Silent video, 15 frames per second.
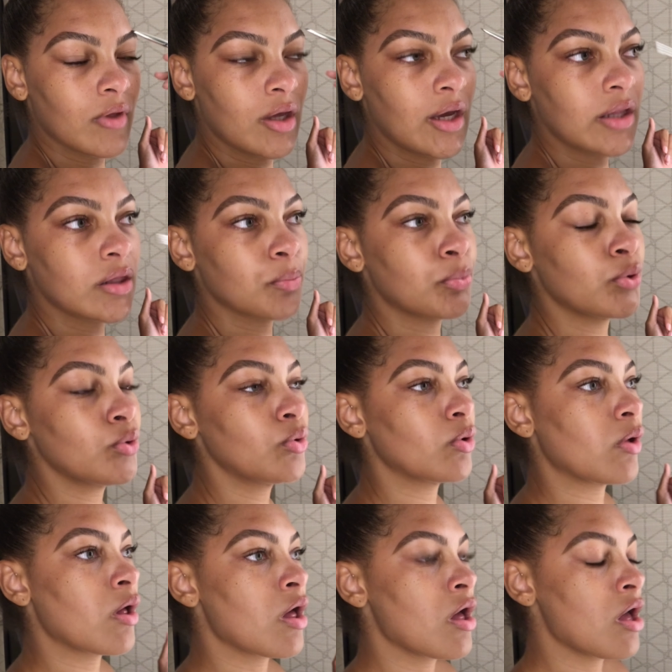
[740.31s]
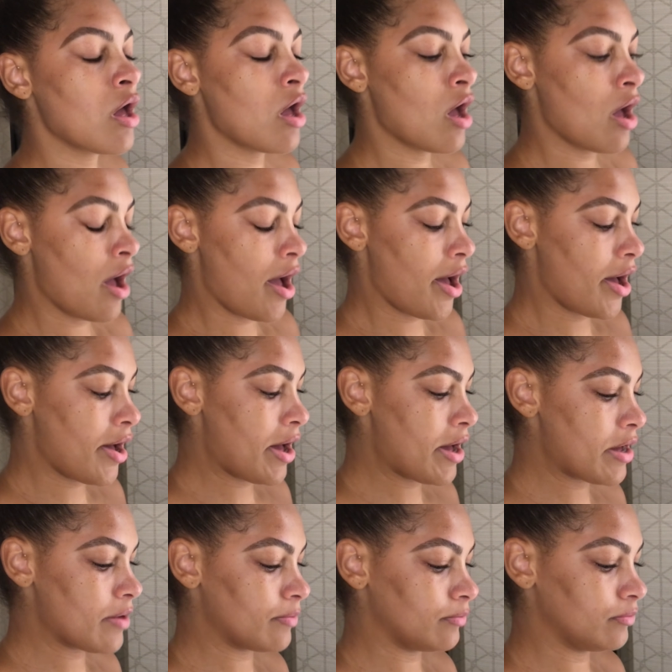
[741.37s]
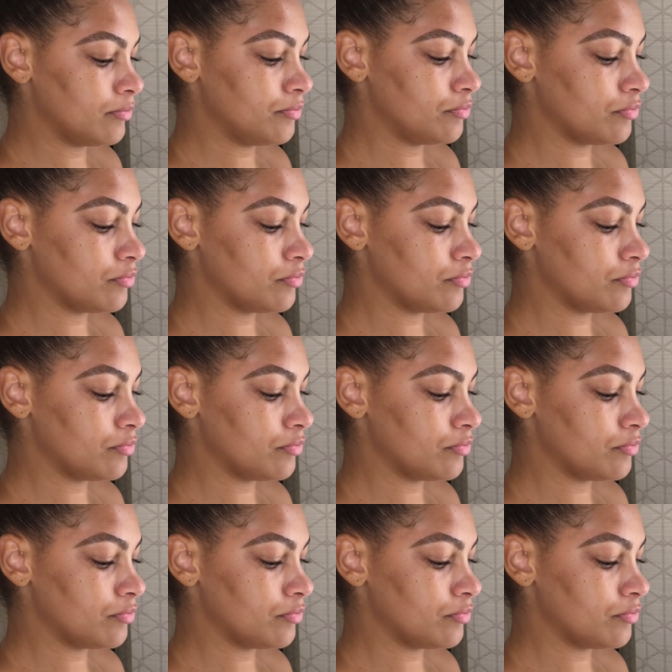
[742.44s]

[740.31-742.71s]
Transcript: at the pool, um,